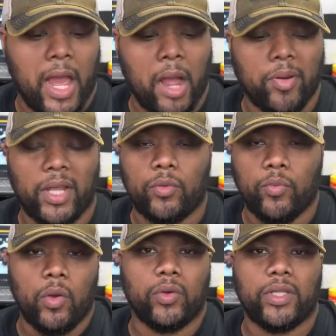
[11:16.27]
I probably
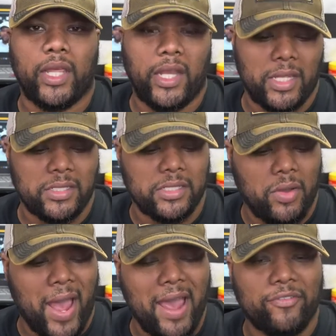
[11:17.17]
won't clean it
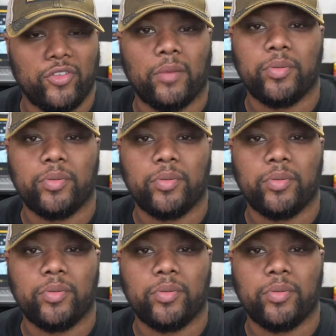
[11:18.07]
until after